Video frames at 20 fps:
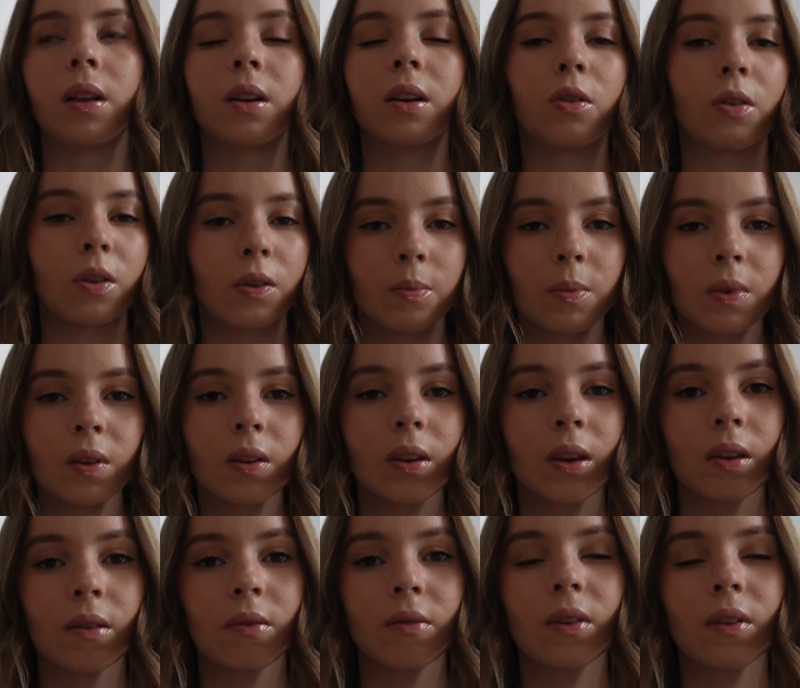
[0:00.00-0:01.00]
Christmas
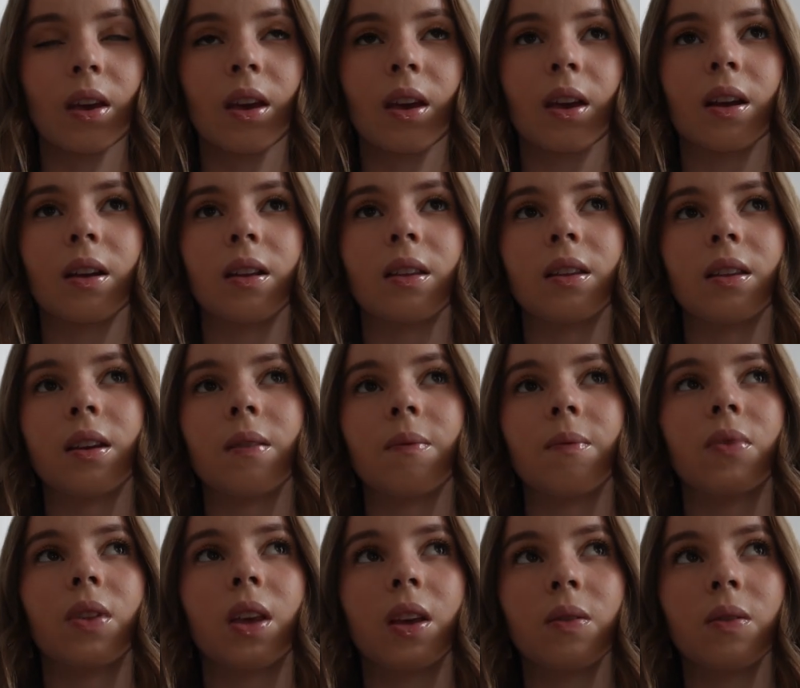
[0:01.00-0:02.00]
Eve and
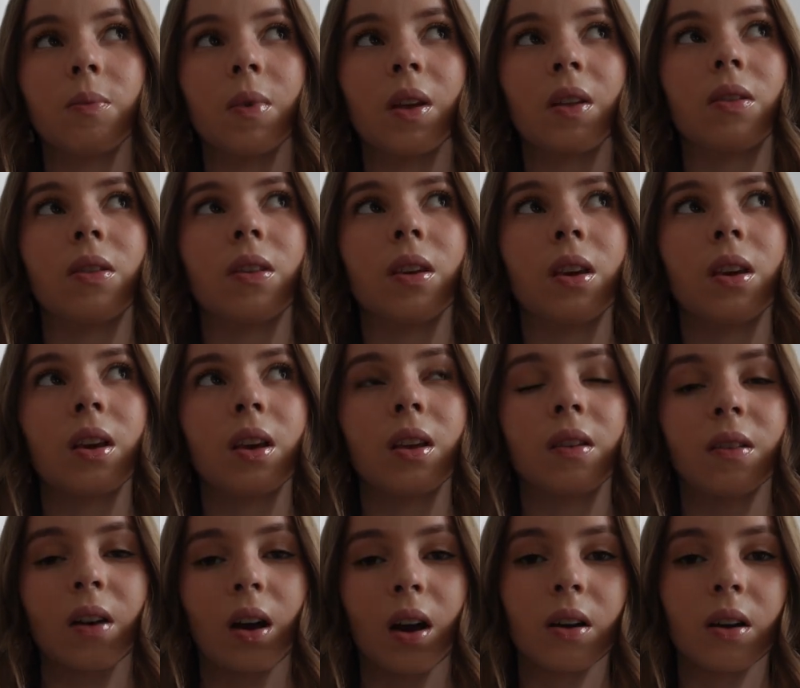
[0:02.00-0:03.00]
they spent the
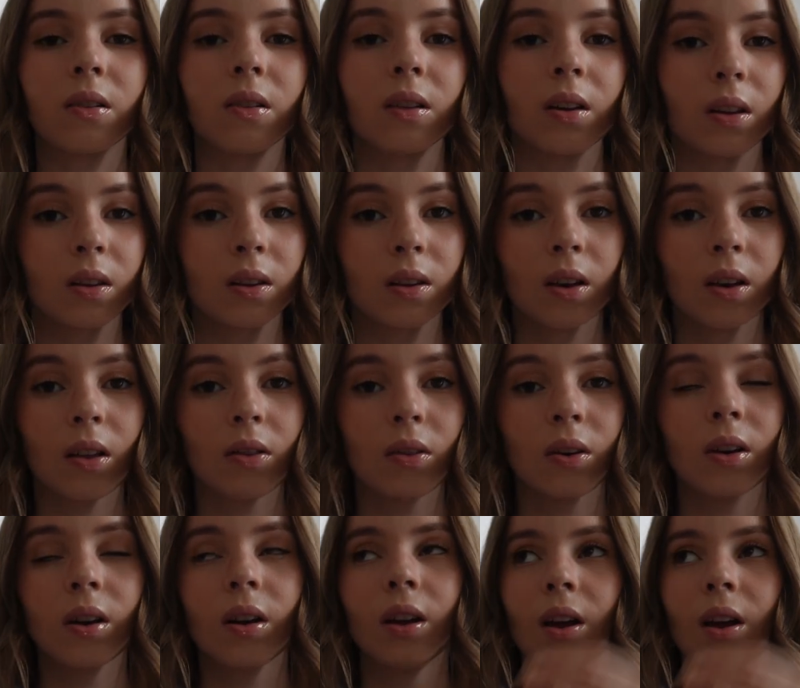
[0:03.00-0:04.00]
entire day
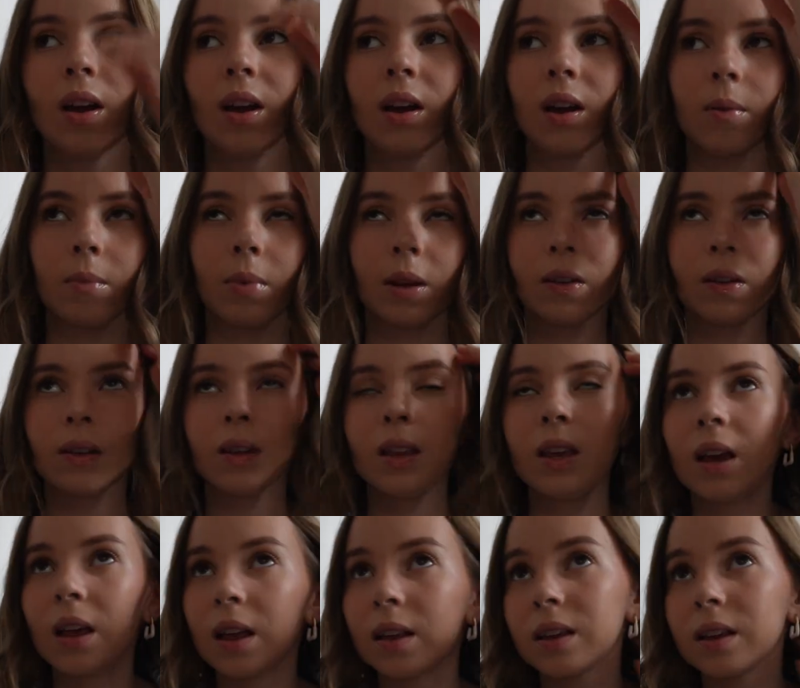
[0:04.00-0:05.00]
together and
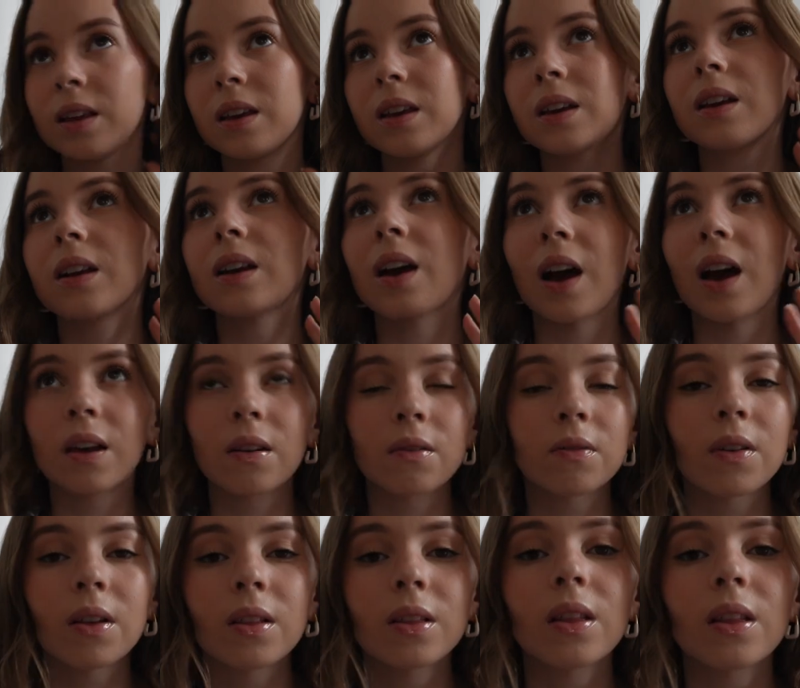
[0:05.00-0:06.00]
basically Ellie kind of
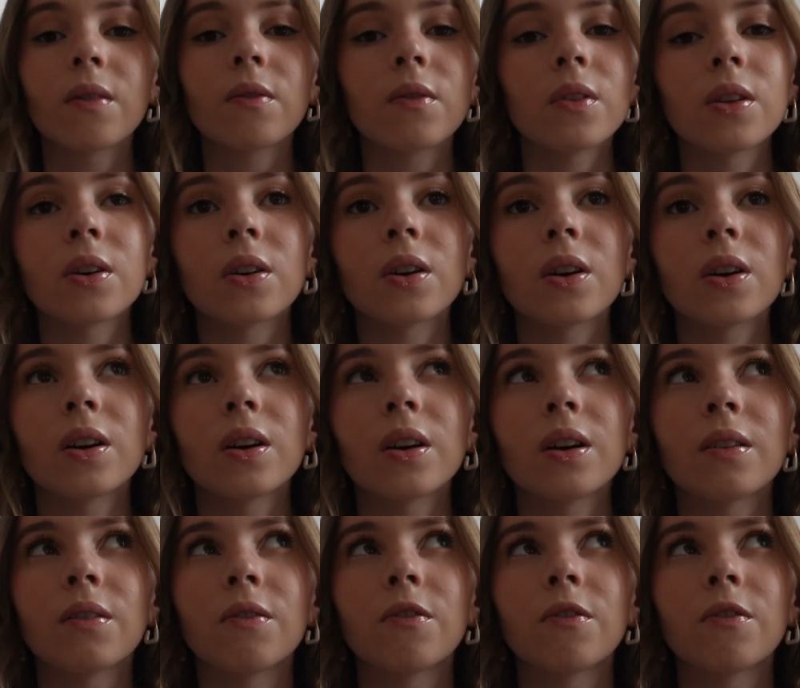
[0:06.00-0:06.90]
fell in love with her